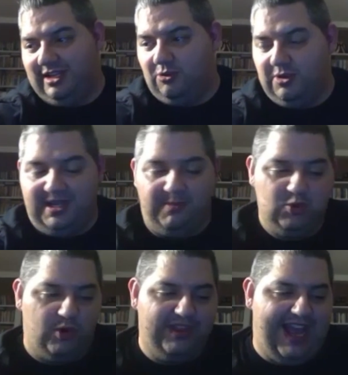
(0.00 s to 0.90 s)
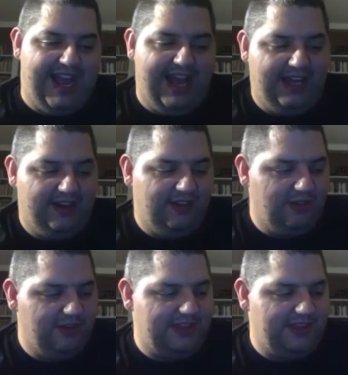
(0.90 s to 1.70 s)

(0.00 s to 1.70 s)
Chris Hemsworth had a little